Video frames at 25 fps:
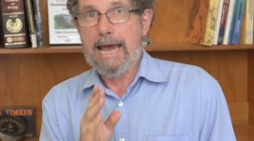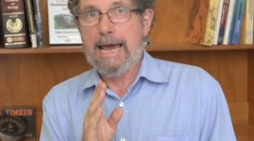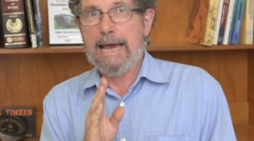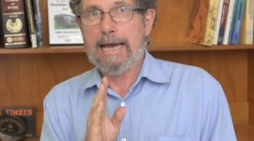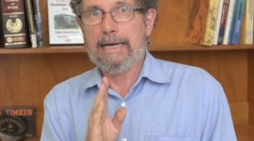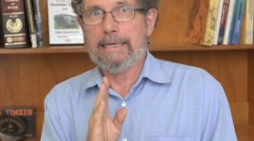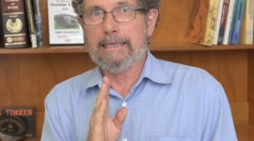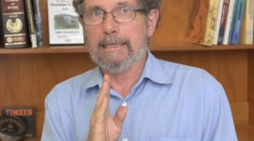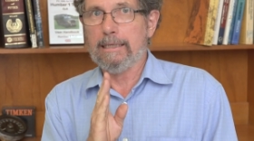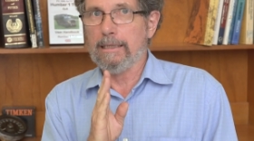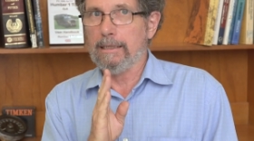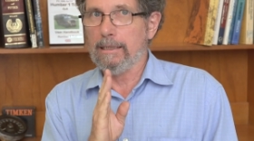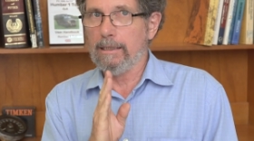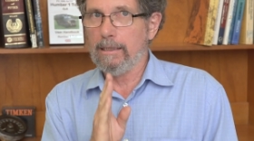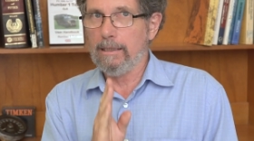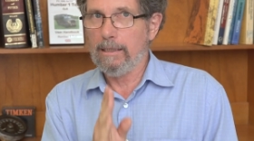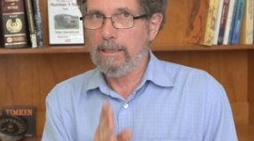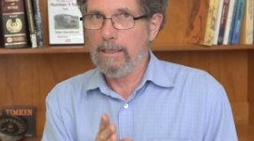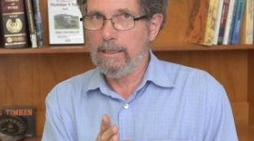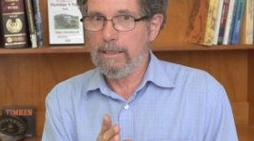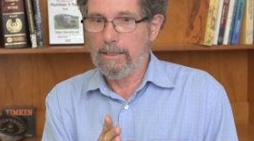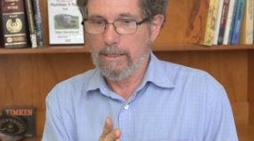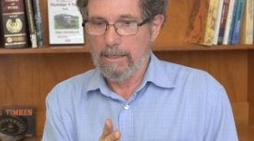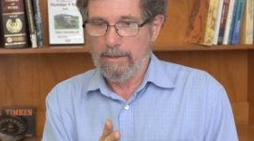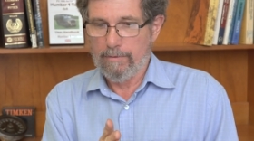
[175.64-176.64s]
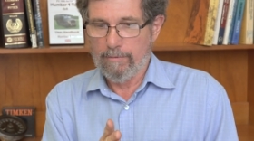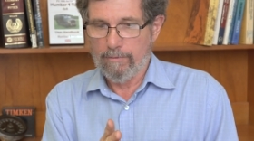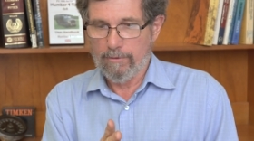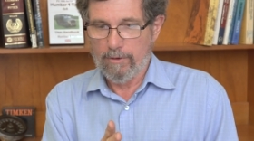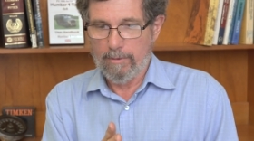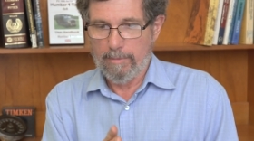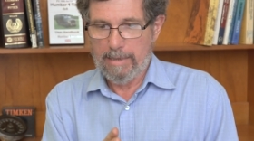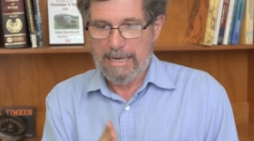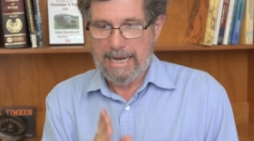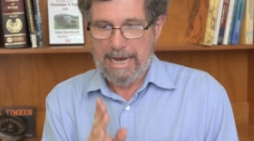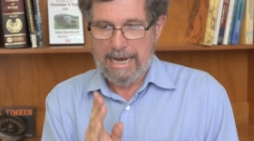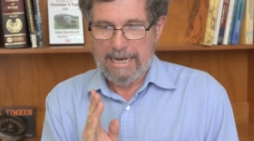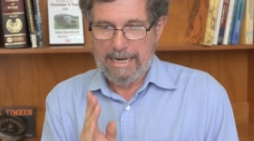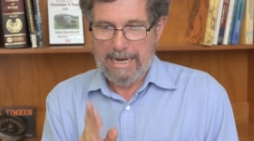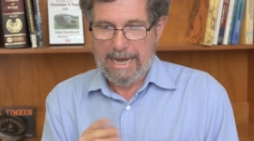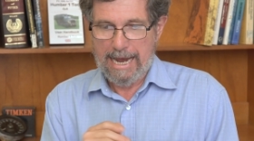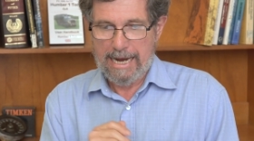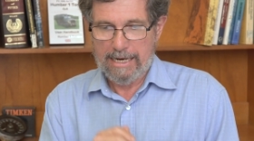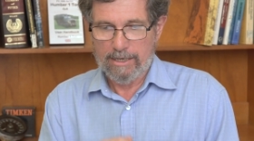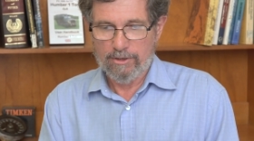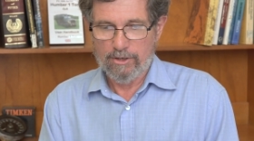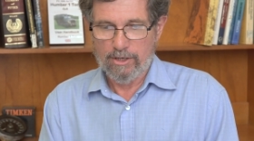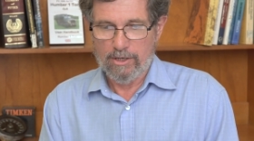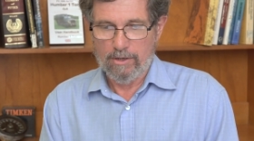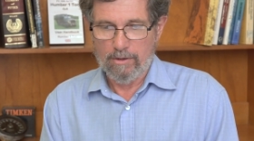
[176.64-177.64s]
and learning from it and
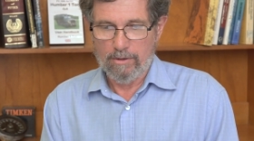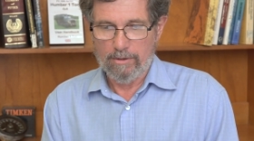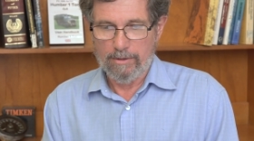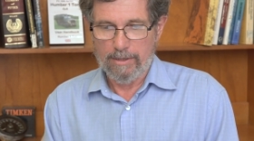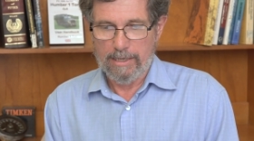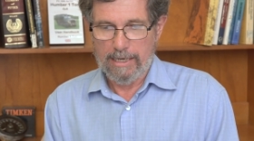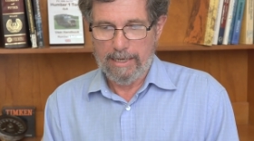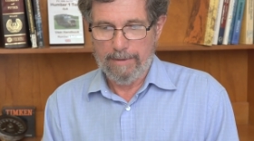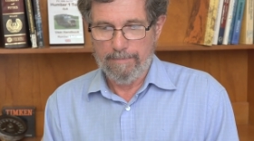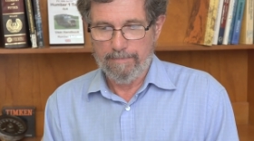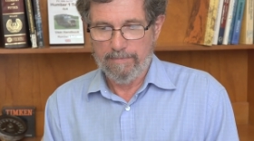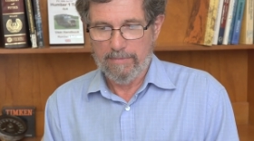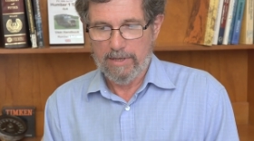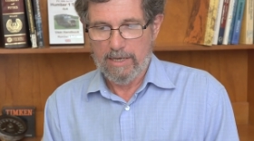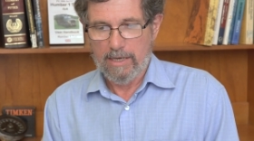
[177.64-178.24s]
acting on that.